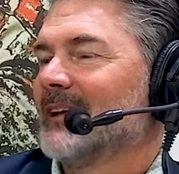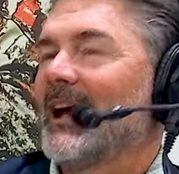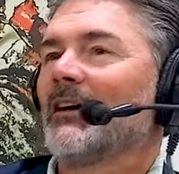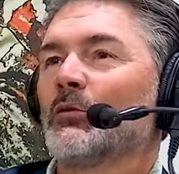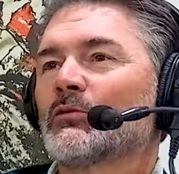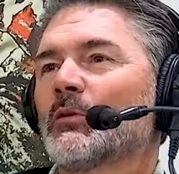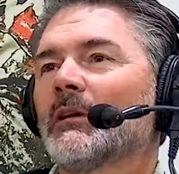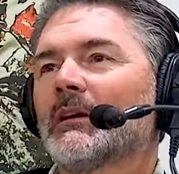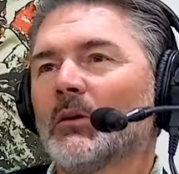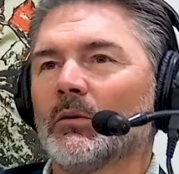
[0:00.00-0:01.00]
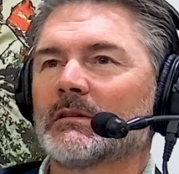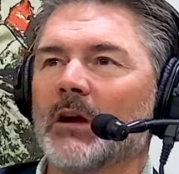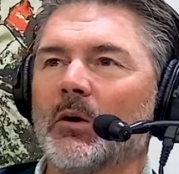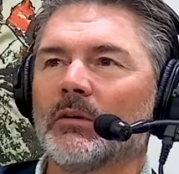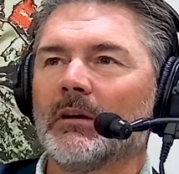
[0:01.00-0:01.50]
Yeah, it was really cool.
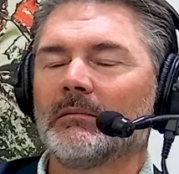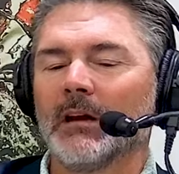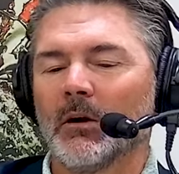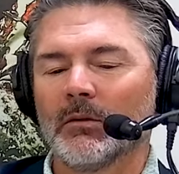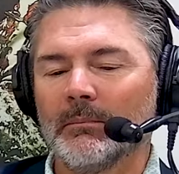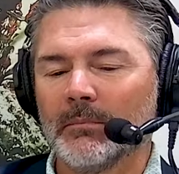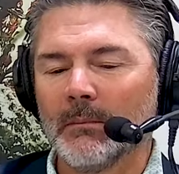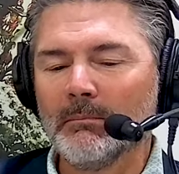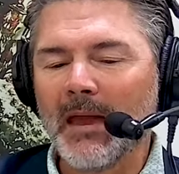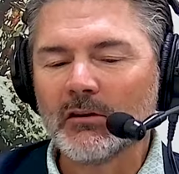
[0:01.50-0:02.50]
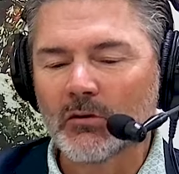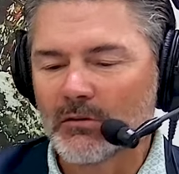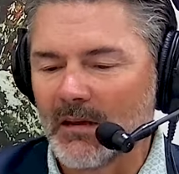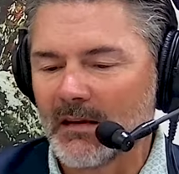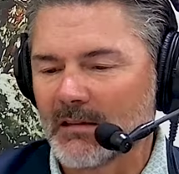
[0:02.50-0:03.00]
So the major
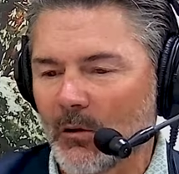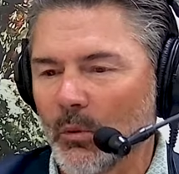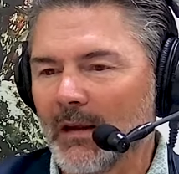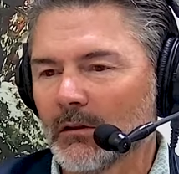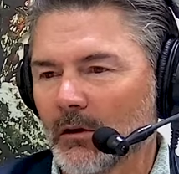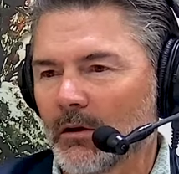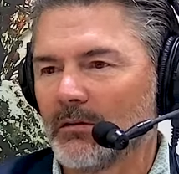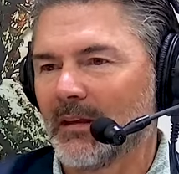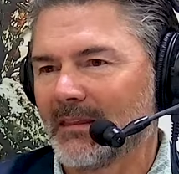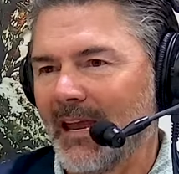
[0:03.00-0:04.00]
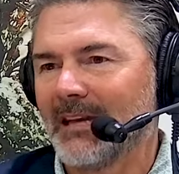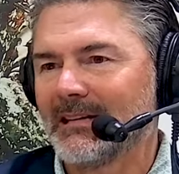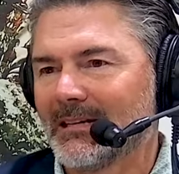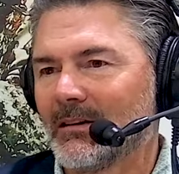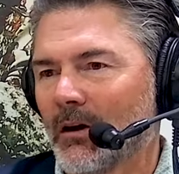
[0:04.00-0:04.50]
things that we learned that they
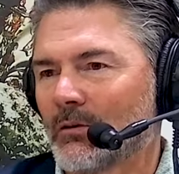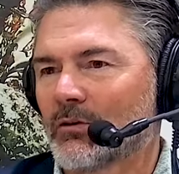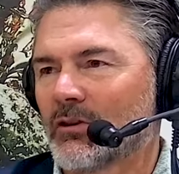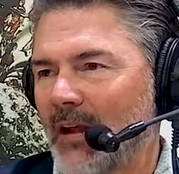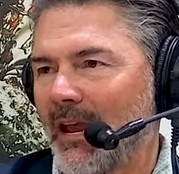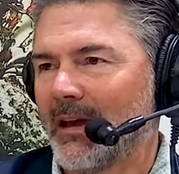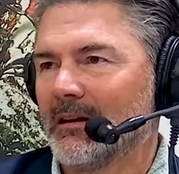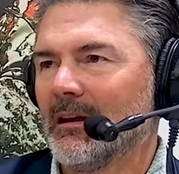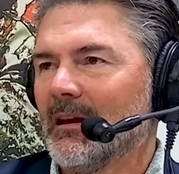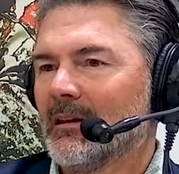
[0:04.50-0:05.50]
didn't understand,